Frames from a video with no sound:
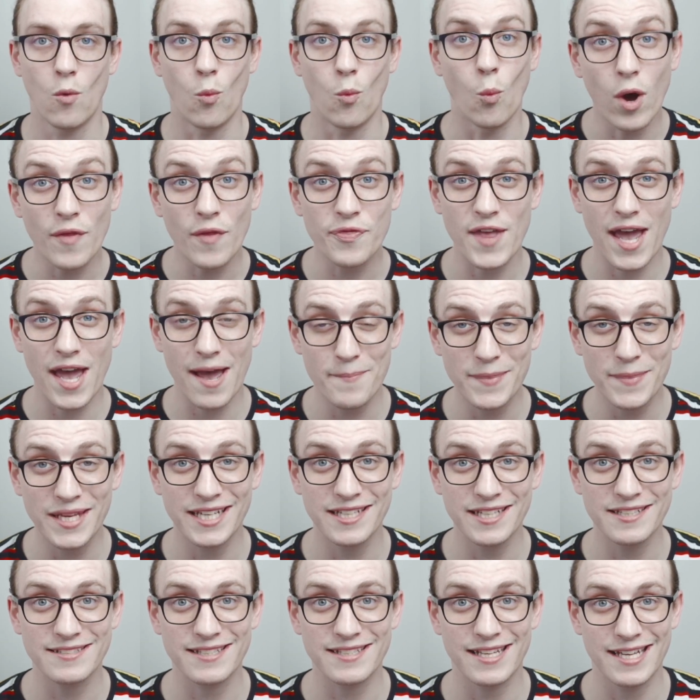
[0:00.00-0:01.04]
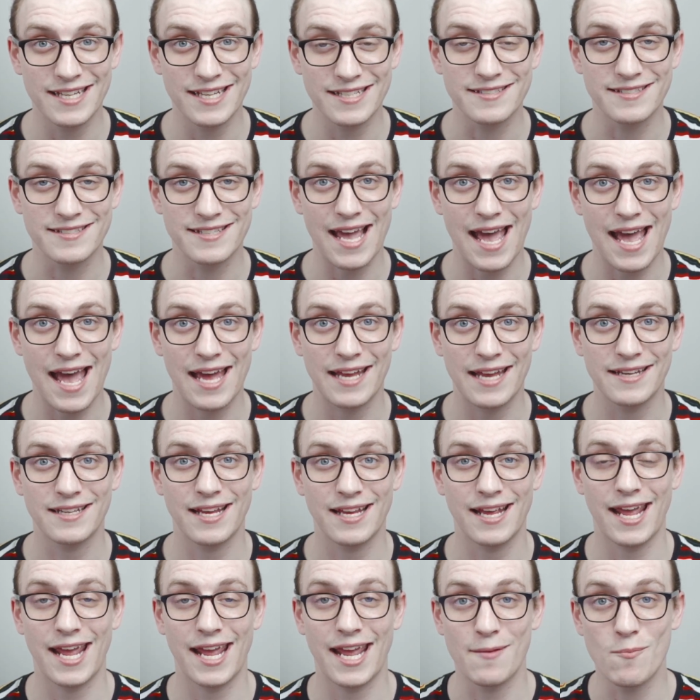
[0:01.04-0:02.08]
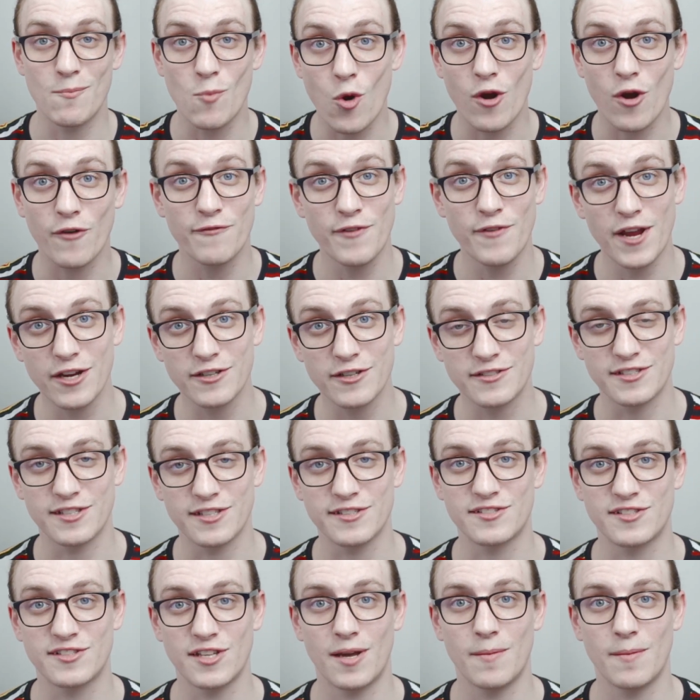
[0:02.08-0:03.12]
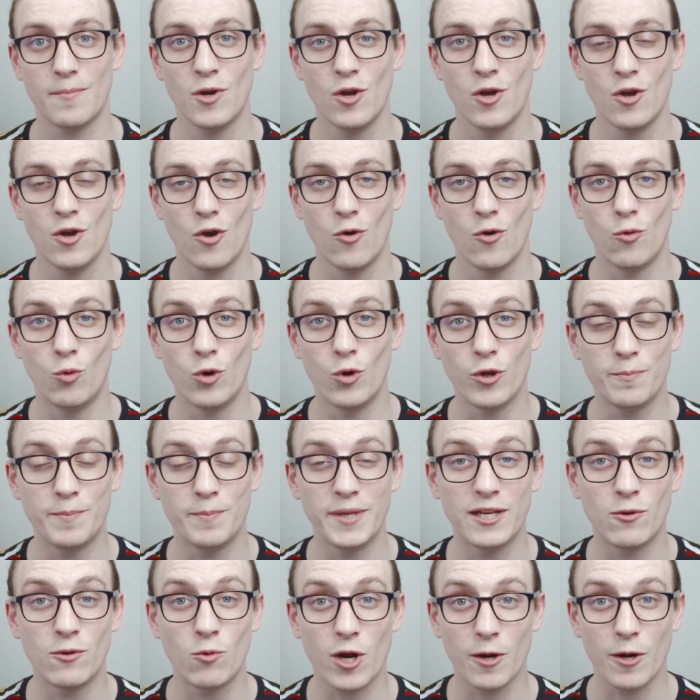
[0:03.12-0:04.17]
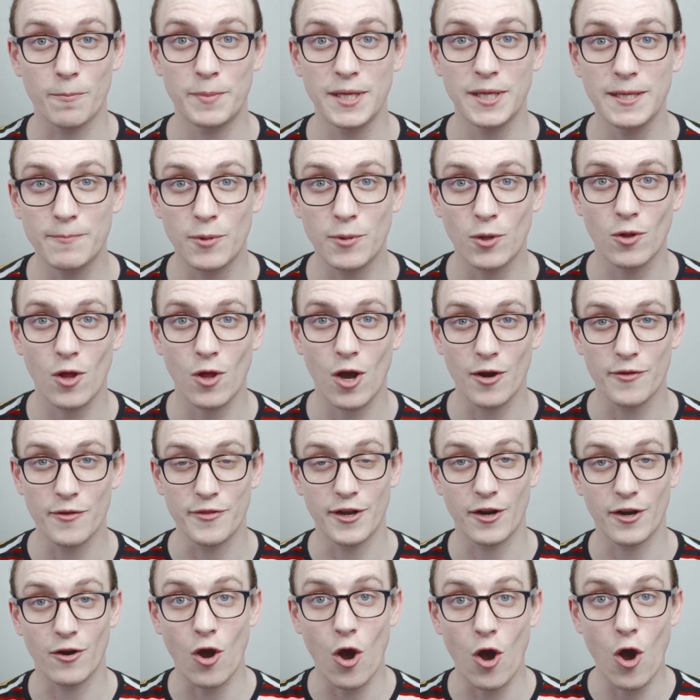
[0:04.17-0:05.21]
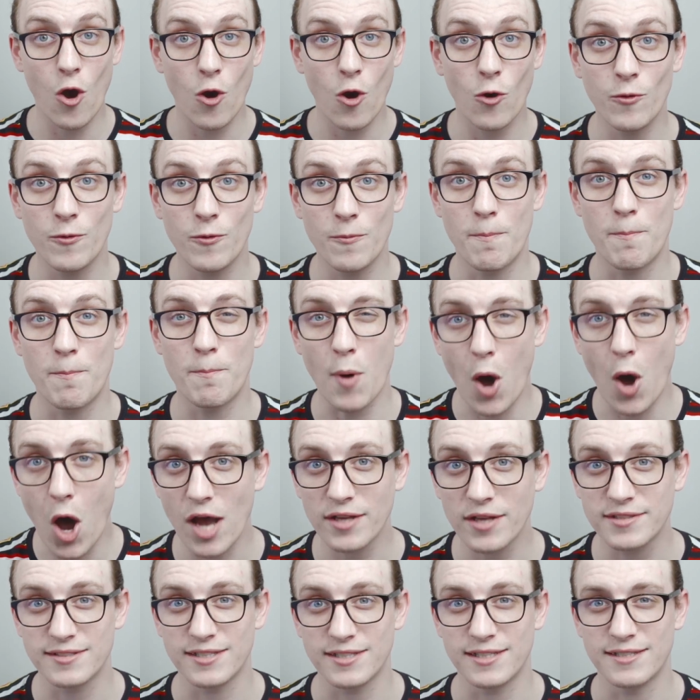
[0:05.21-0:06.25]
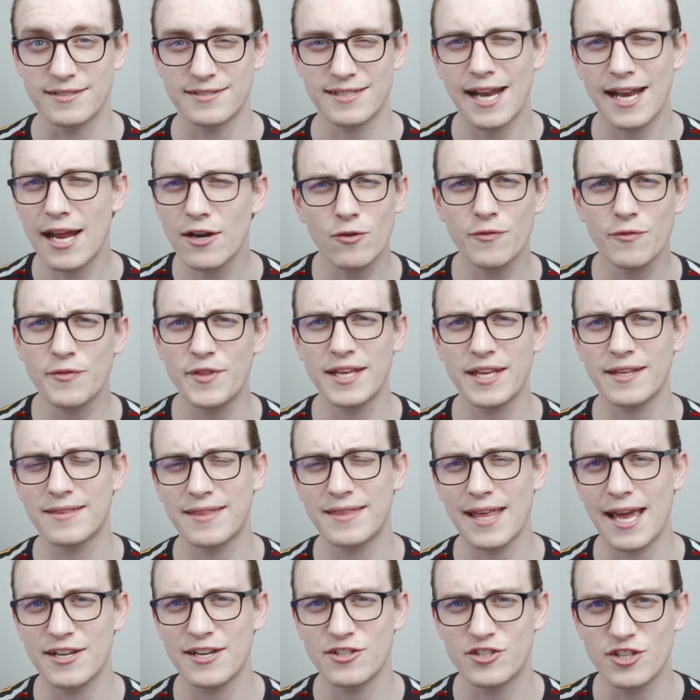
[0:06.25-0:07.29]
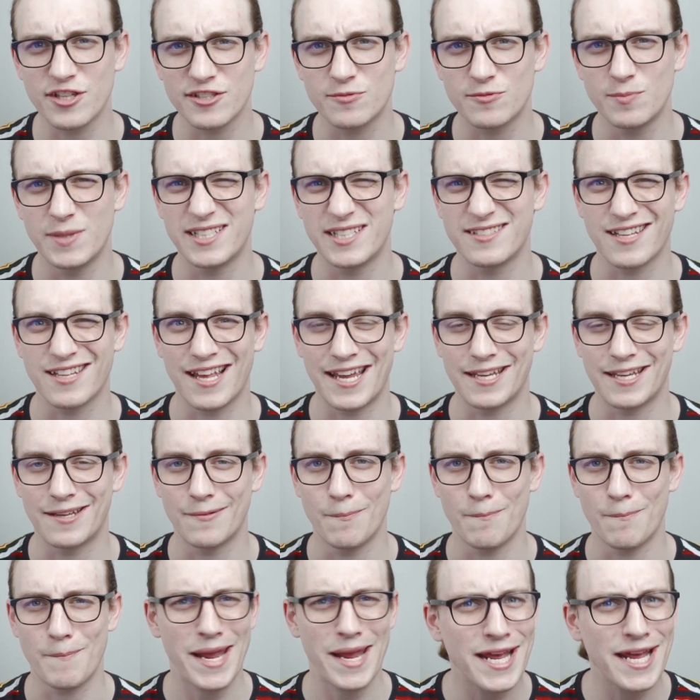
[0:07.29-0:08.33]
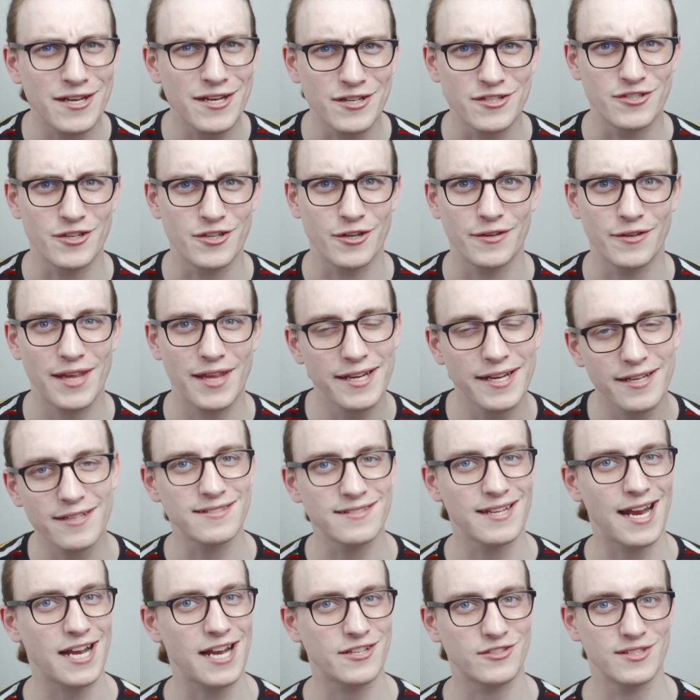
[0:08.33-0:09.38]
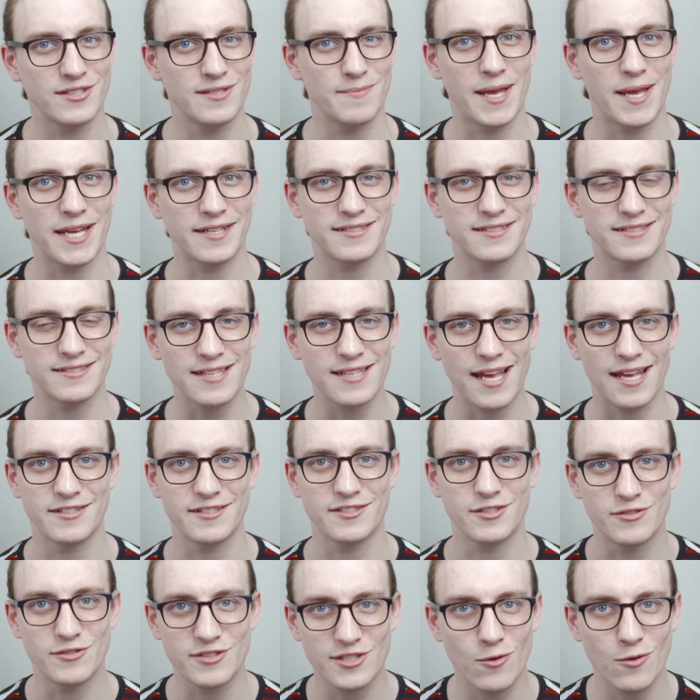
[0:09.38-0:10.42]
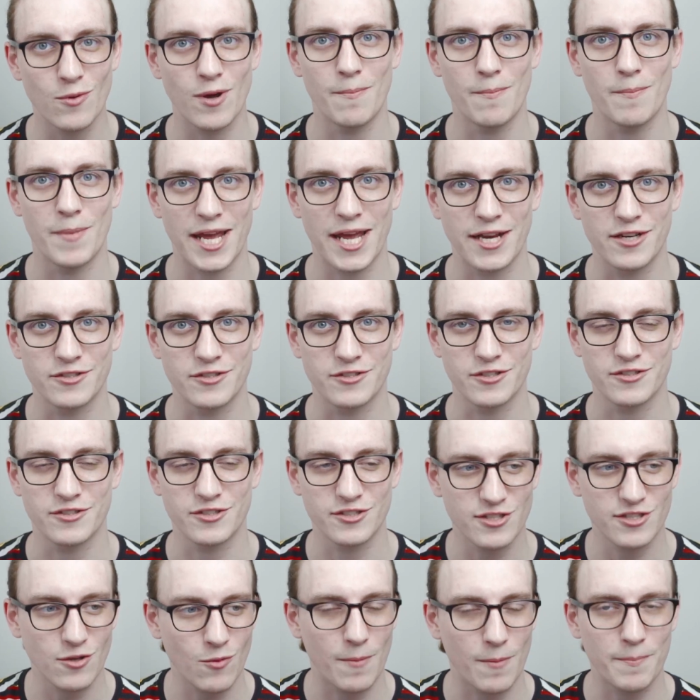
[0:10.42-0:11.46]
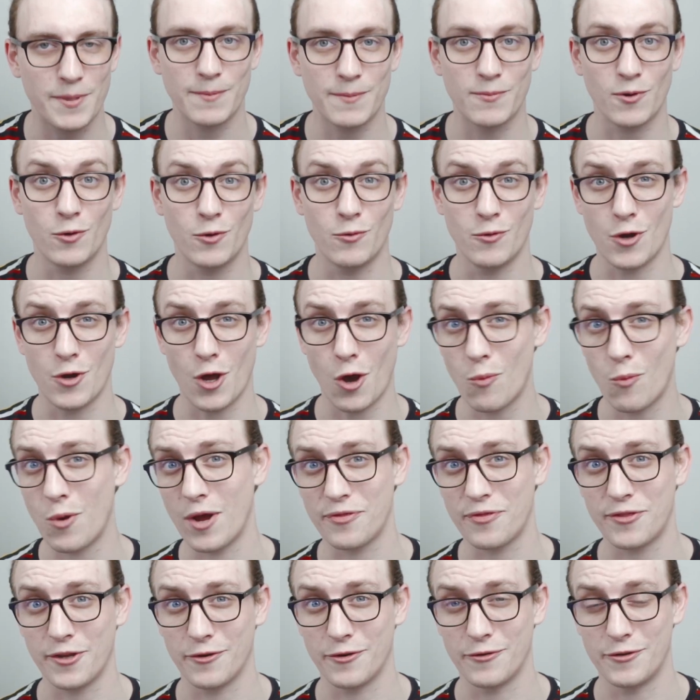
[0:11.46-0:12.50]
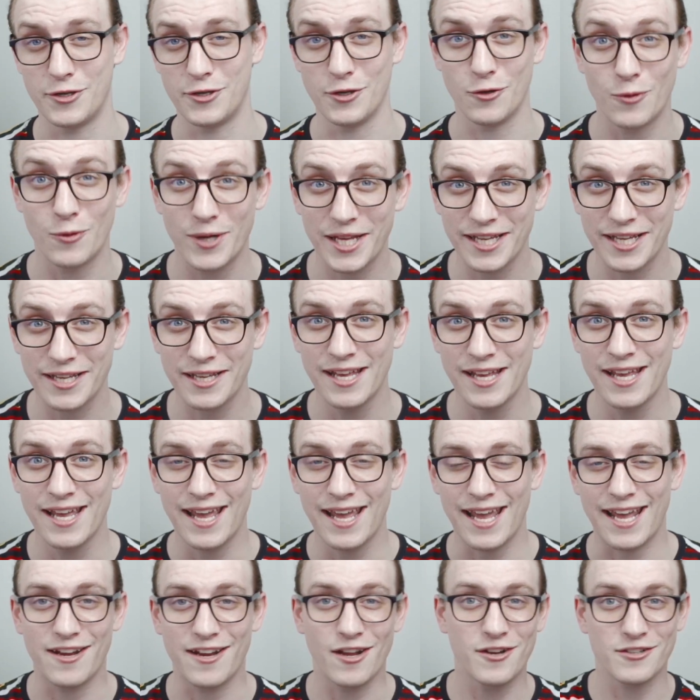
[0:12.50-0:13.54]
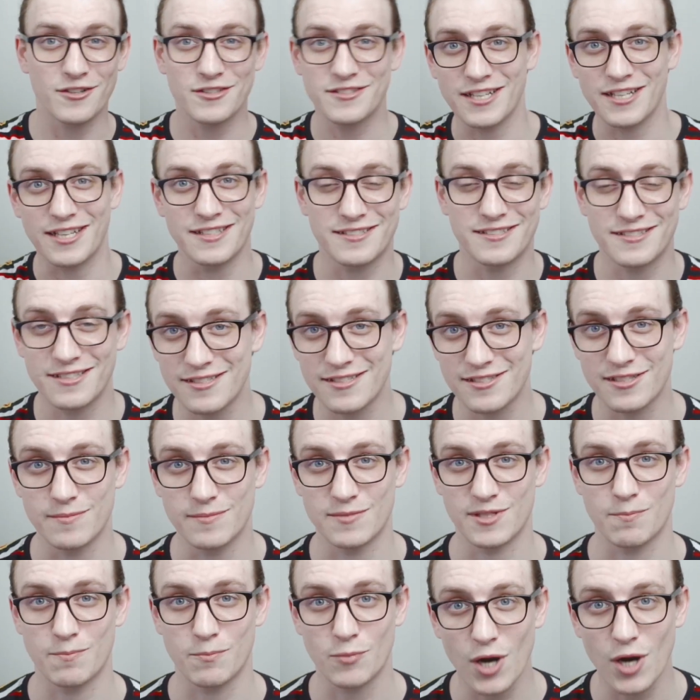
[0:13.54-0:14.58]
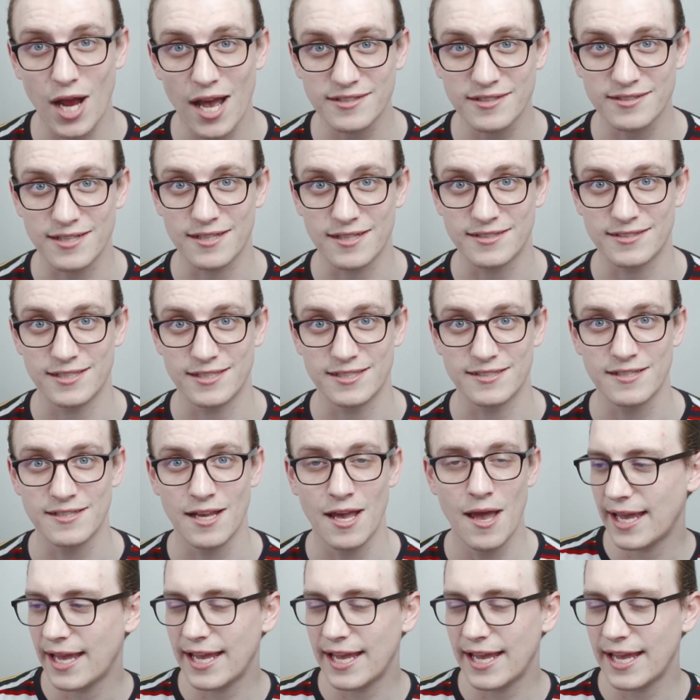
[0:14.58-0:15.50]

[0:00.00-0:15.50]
What that means is that a more fair system would be where people are their own bosses. And I don't think that just means like manager. That doesn't actually make sense. You still want managers. You still want people who know what they're doing and understand systems and processes.